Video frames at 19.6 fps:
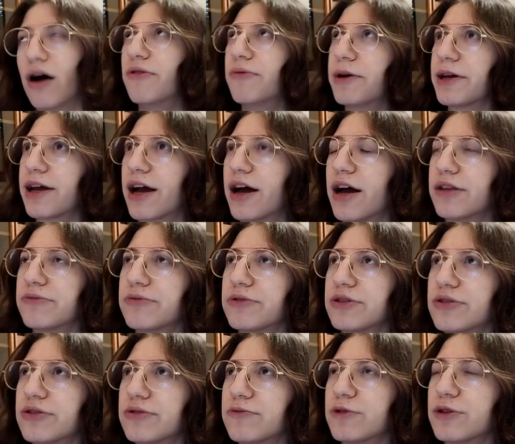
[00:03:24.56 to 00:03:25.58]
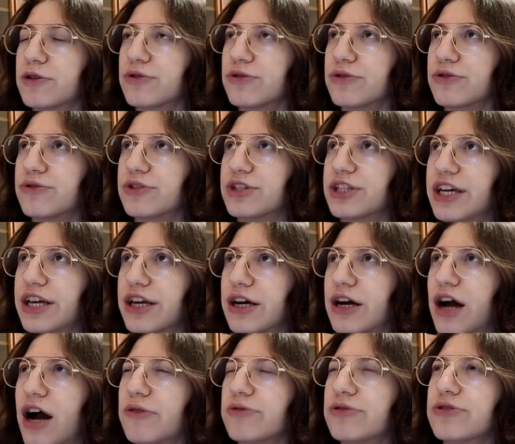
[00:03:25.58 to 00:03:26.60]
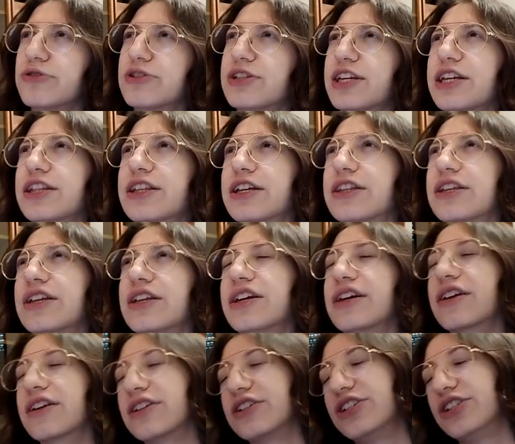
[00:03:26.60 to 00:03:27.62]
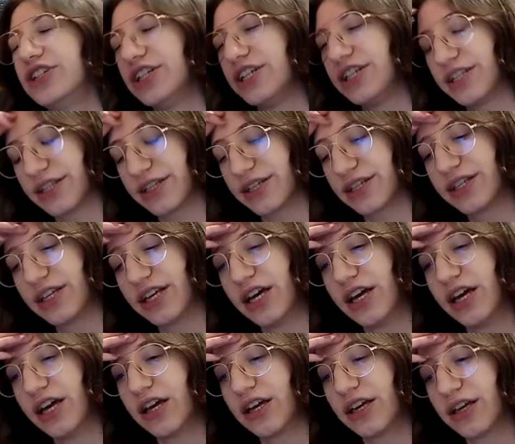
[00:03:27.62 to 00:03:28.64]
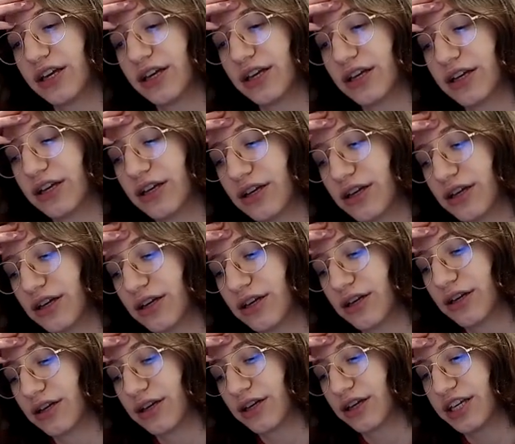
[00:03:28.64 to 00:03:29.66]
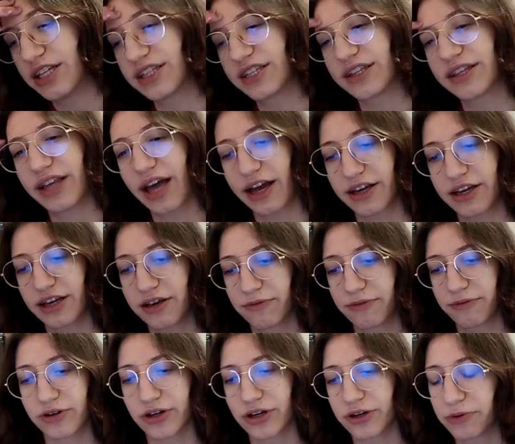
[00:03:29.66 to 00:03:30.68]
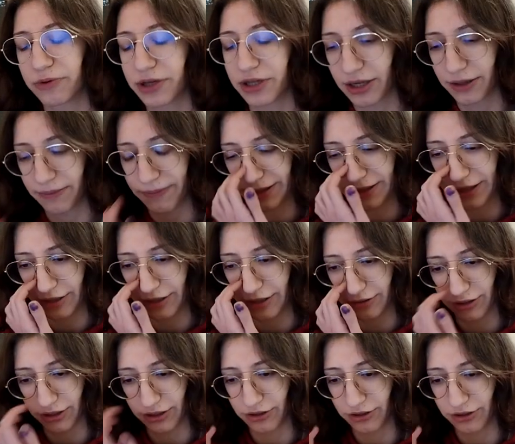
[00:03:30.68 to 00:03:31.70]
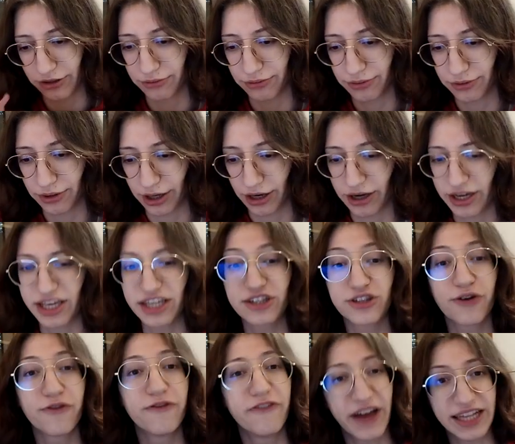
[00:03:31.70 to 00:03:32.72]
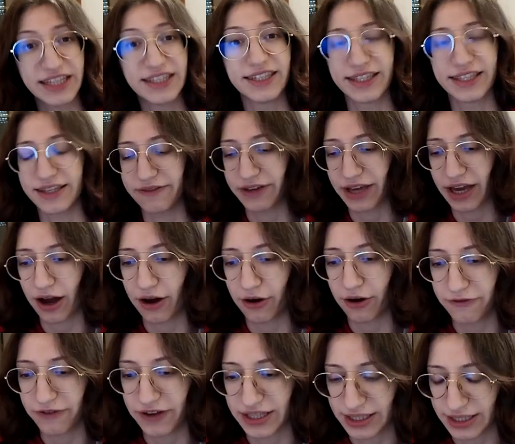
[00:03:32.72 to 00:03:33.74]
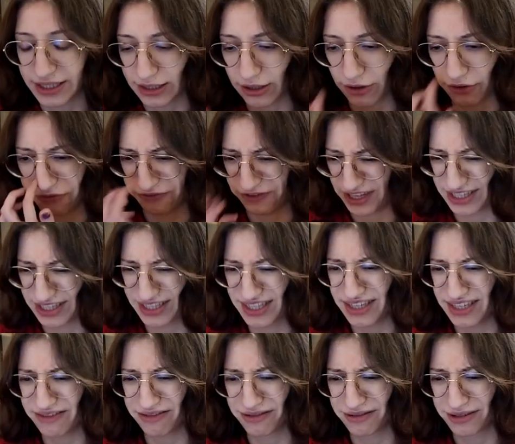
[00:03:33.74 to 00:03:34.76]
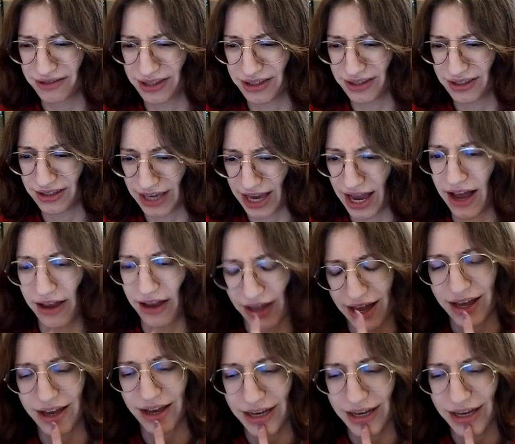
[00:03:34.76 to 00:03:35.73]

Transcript: oh my god, what do you say, how do you say that in English? Jesus, he's attacking very quickly, but I do not know, he's offensive, yeah, offensive, yeah.